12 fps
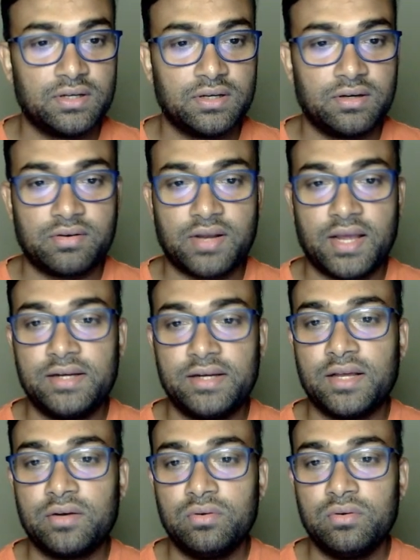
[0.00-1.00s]
right
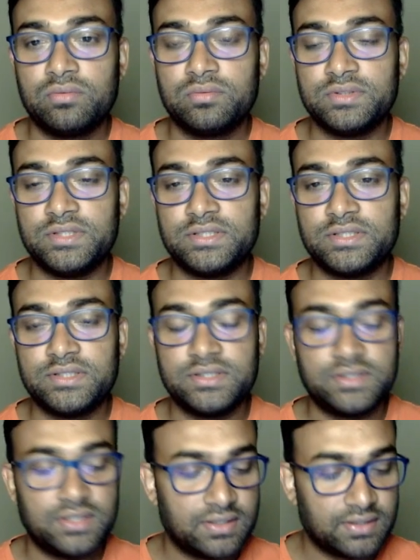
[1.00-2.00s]
arrow, this is
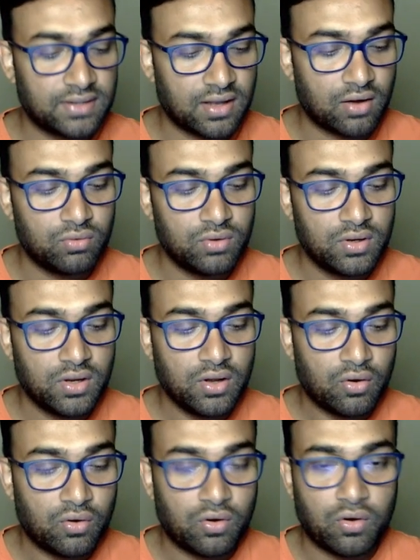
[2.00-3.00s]
it. Now
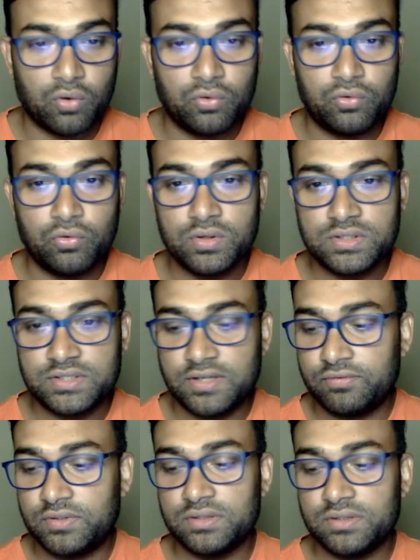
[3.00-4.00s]
control
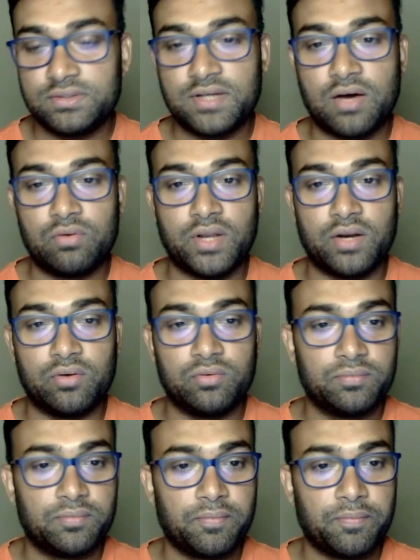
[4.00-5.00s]
shift down arrow,
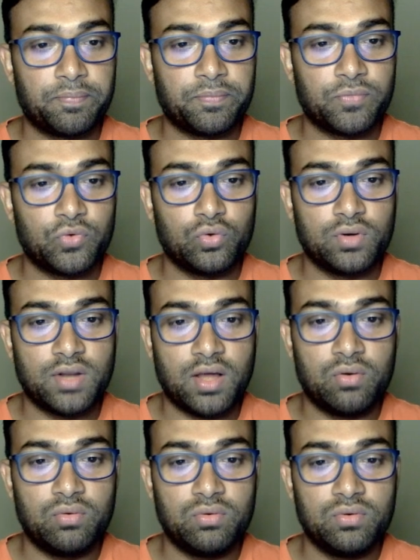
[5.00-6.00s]
so
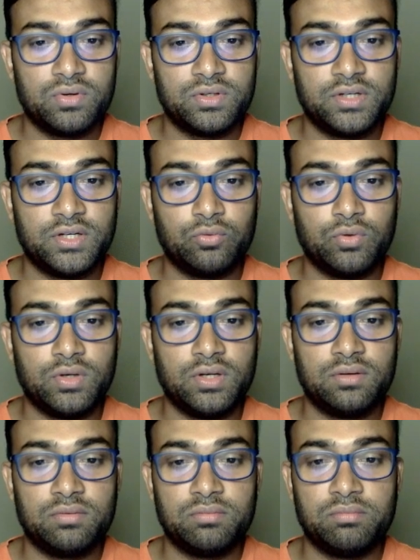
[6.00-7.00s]
now it
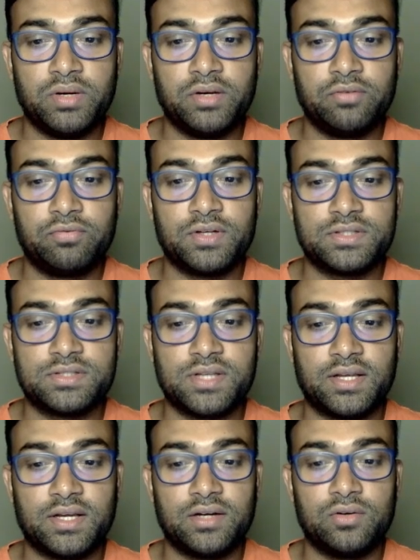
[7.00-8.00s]
will very fast
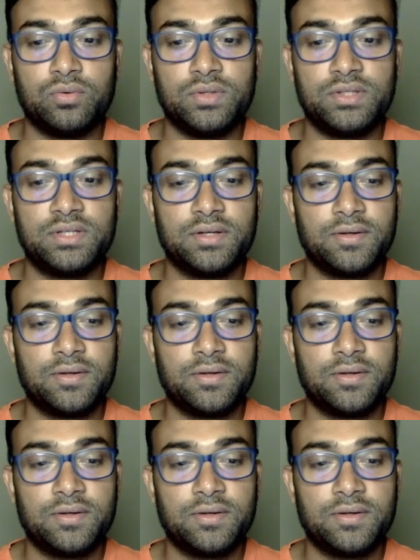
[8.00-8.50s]
I can do it.